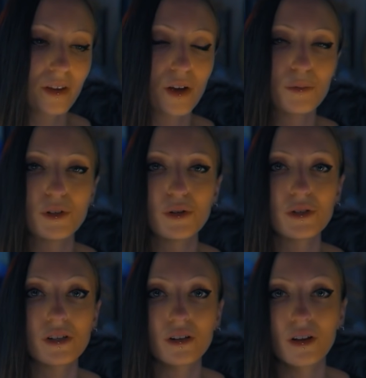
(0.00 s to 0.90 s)
I've been
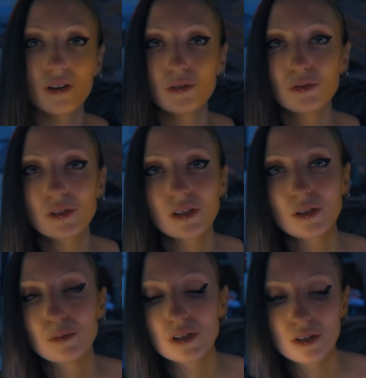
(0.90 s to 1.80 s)
using a lot of
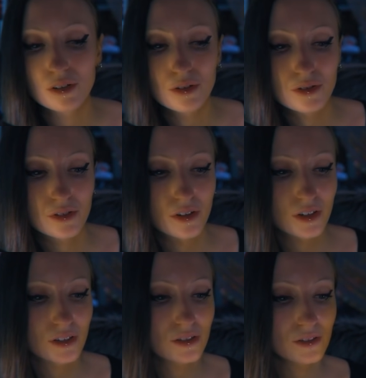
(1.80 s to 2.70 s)
cleaning materials on
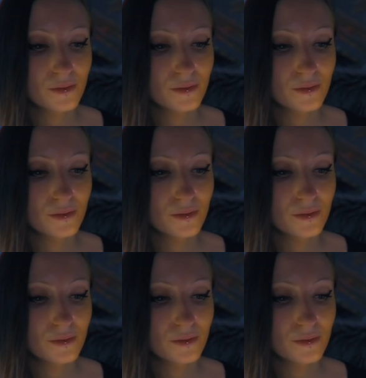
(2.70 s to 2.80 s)
it.